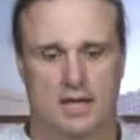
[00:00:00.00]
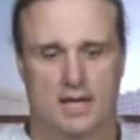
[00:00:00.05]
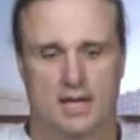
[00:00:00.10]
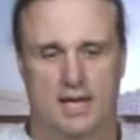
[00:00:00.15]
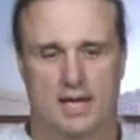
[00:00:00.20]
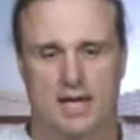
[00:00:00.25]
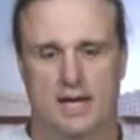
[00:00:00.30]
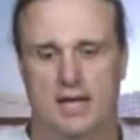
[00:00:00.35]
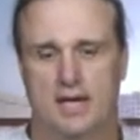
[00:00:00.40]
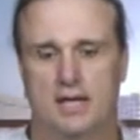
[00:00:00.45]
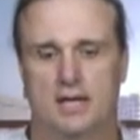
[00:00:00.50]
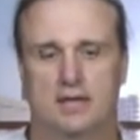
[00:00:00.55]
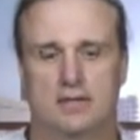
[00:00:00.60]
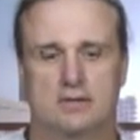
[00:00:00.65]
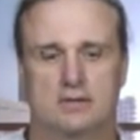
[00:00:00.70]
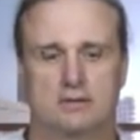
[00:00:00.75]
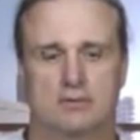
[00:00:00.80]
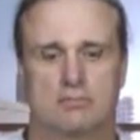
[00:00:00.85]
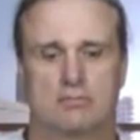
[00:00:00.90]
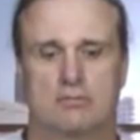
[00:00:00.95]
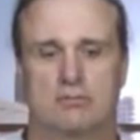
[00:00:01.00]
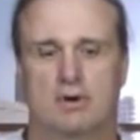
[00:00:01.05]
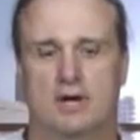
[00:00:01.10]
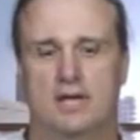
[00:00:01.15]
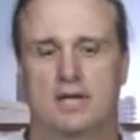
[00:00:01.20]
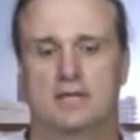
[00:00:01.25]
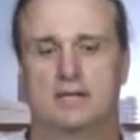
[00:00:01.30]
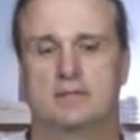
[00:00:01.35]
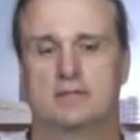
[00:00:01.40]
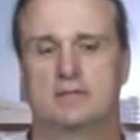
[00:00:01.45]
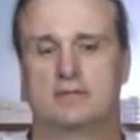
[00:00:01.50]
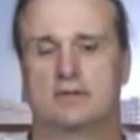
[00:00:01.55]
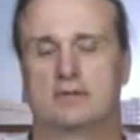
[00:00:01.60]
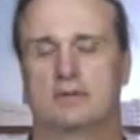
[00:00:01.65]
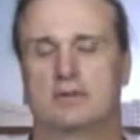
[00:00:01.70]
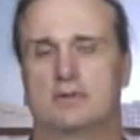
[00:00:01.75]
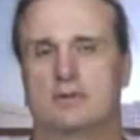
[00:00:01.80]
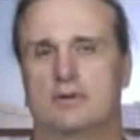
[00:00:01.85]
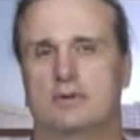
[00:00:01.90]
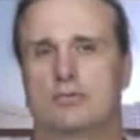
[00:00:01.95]
And when
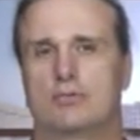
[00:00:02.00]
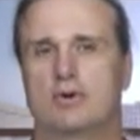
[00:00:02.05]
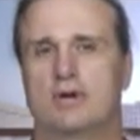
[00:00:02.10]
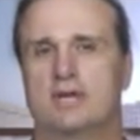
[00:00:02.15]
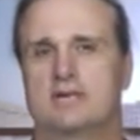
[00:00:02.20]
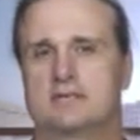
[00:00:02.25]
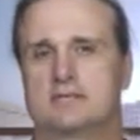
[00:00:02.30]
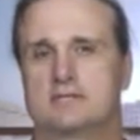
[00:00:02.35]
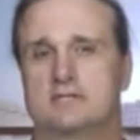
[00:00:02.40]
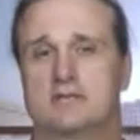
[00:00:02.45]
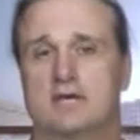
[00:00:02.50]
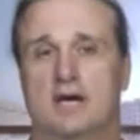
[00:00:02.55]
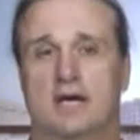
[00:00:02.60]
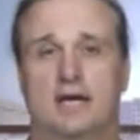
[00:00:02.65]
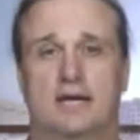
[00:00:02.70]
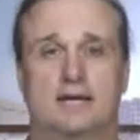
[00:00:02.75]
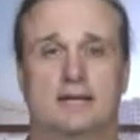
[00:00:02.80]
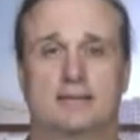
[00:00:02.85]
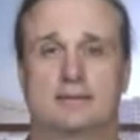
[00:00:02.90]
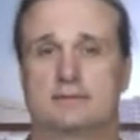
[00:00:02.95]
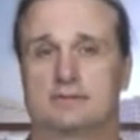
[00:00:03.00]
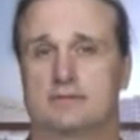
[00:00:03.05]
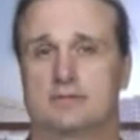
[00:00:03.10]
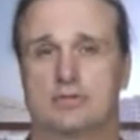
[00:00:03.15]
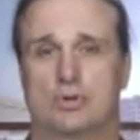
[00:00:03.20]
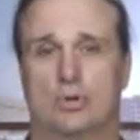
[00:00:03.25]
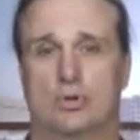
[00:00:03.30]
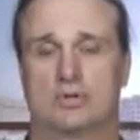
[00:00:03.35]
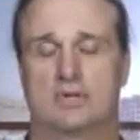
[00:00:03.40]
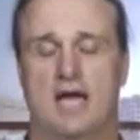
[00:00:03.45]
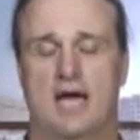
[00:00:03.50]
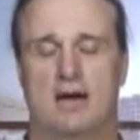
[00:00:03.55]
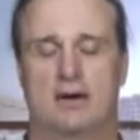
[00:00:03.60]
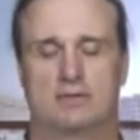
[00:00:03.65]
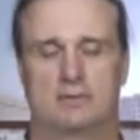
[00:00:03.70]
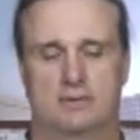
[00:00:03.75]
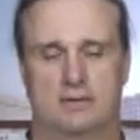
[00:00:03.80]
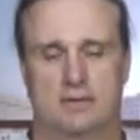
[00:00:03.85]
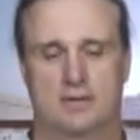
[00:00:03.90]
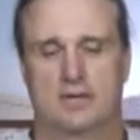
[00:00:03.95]
the Greeks sold
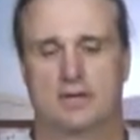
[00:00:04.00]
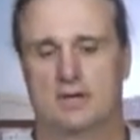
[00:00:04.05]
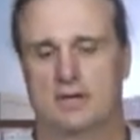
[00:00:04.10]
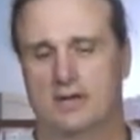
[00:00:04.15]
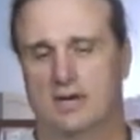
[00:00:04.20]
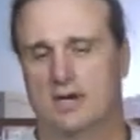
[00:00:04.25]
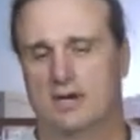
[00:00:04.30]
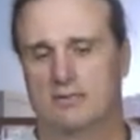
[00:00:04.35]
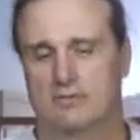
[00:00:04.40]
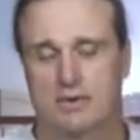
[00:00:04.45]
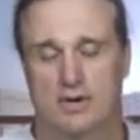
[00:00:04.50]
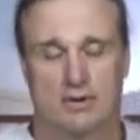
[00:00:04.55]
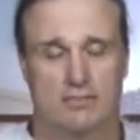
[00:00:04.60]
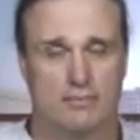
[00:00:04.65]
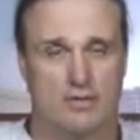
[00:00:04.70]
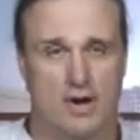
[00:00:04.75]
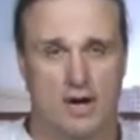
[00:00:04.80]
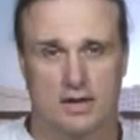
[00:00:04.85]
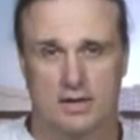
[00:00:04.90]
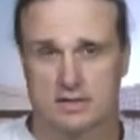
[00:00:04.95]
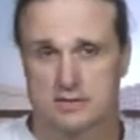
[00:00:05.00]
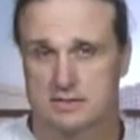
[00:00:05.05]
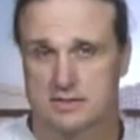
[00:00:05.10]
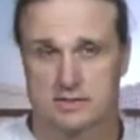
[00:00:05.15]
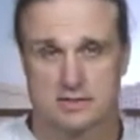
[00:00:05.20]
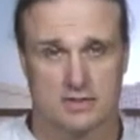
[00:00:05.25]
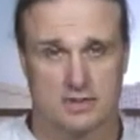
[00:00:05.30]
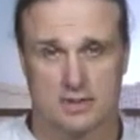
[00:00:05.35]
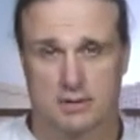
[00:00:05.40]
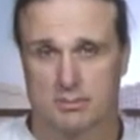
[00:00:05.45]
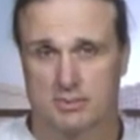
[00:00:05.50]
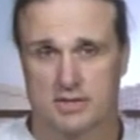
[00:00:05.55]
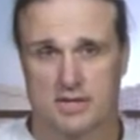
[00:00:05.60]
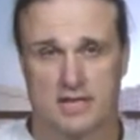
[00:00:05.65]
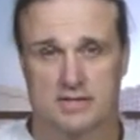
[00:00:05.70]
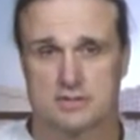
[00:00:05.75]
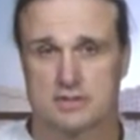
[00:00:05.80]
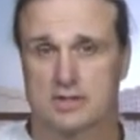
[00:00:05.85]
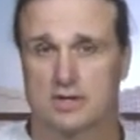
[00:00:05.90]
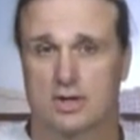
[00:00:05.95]
out, Varoufakis just a couple
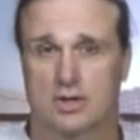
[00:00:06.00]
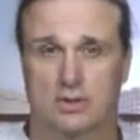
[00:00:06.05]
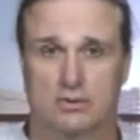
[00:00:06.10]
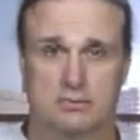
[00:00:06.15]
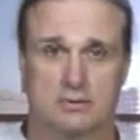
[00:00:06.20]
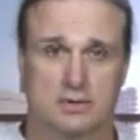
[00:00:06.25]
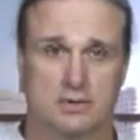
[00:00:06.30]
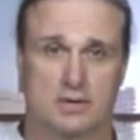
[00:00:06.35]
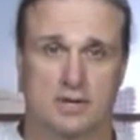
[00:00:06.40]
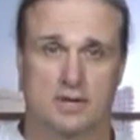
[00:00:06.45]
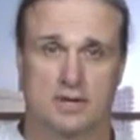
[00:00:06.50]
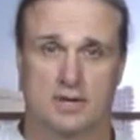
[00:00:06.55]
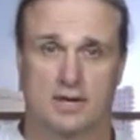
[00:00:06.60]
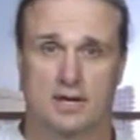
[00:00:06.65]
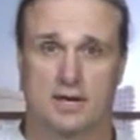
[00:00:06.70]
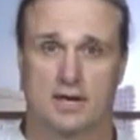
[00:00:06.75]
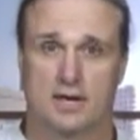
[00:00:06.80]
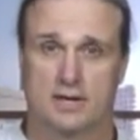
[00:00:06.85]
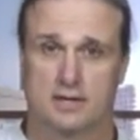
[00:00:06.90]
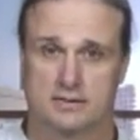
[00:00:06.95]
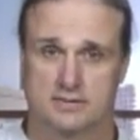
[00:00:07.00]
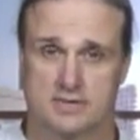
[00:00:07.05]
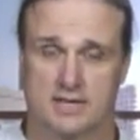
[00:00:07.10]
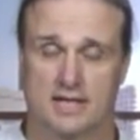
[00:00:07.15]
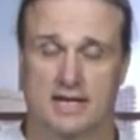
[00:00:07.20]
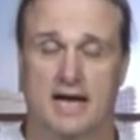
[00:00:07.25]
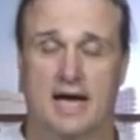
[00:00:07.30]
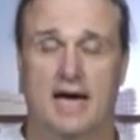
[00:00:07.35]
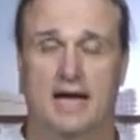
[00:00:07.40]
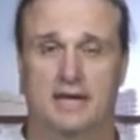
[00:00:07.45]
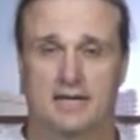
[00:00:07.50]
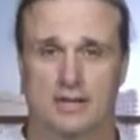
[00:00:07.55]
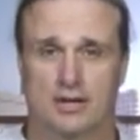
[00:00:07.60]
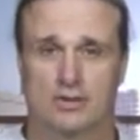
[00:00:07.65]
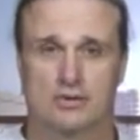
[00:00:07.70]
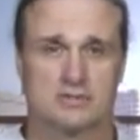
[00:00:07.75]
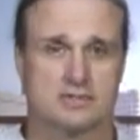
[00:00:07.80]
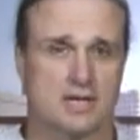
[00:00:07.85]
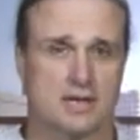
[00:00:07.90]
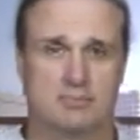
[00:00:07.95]
days ago said,
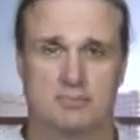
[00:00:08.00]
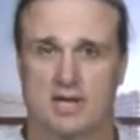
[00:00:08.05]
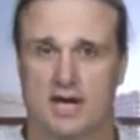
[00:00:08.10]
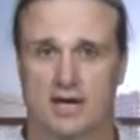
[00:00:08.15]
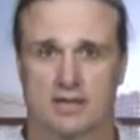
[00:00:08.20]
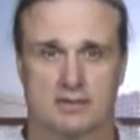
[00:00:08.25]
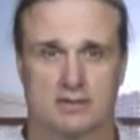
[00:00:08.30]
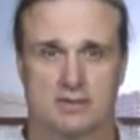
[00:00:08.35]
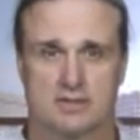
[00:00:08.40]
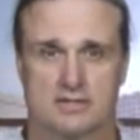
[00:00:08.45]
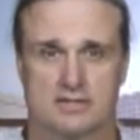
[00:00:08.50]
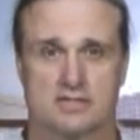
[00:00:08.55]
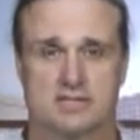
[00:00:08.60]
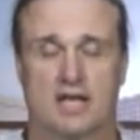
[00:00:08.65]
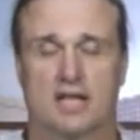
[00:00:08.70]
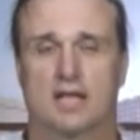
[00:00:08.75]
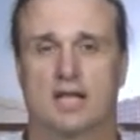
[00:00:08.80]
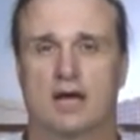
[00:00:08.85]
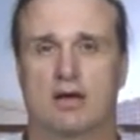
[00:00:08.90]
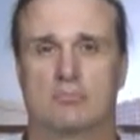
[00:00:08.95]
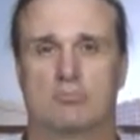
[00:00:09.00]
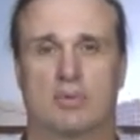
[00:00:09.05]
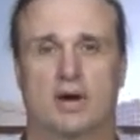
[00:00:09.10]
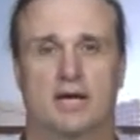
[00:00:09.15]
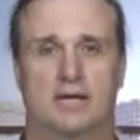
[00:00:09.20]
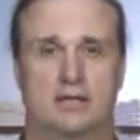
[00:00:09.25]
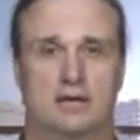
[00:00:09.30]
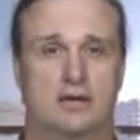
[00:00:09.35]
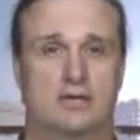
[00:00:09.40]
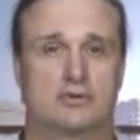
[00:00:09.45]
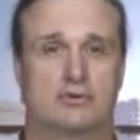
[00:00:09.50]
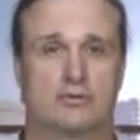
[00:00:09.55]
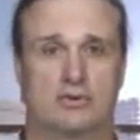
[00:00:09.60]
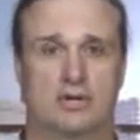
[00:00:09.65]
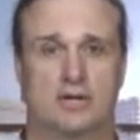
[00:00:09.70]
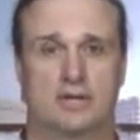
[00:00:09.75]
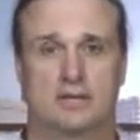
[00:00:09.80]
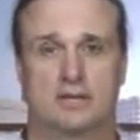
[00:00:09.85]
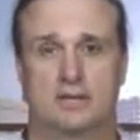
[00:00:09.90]
adios, I'm not going to sell out my country.